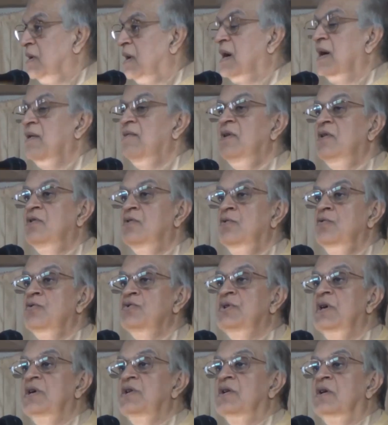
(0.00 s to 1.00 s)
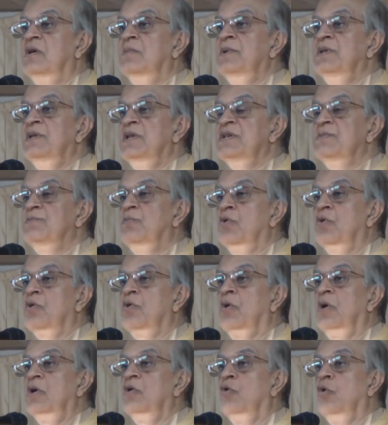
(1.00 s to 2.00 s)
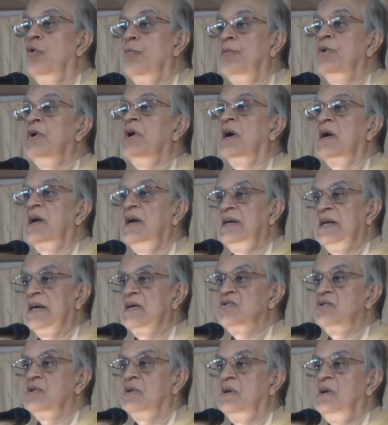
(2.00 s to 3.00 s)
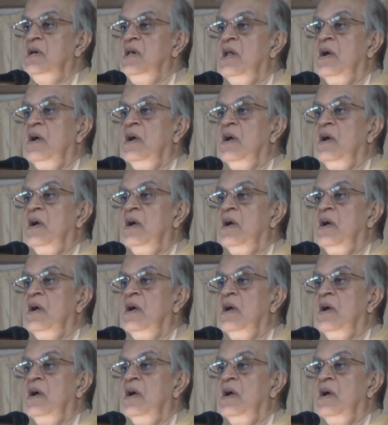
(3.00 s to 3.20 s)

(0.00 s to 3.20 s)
I've introduced a term in this book called open architecture,